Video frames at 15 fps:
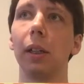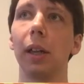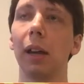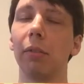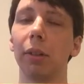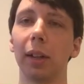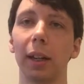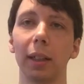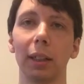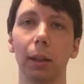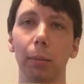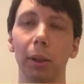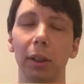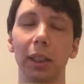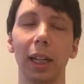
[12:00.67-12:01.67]
have a lot of
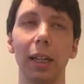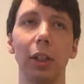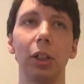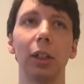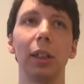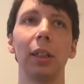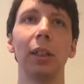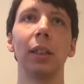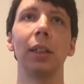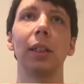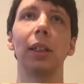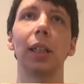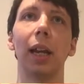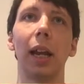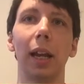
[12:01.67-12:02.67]

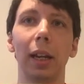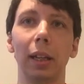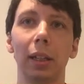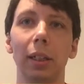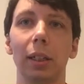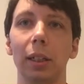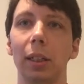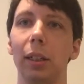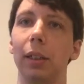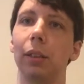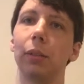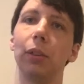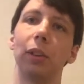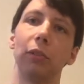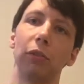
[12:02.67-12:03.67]
subluxations, and
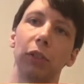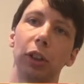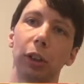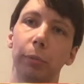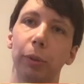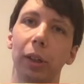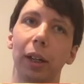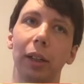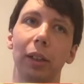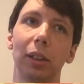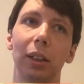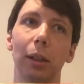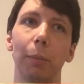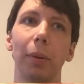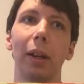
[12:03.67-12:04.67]
your vertebrae are
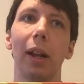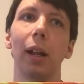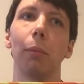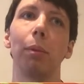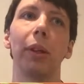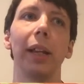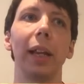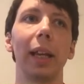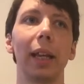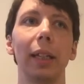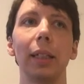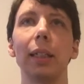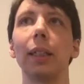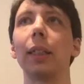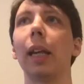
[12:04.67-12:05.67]
slipping out of
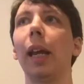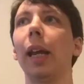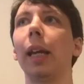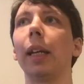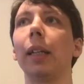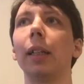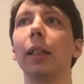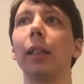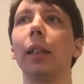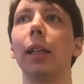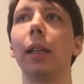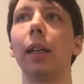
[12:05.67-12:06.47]
place, and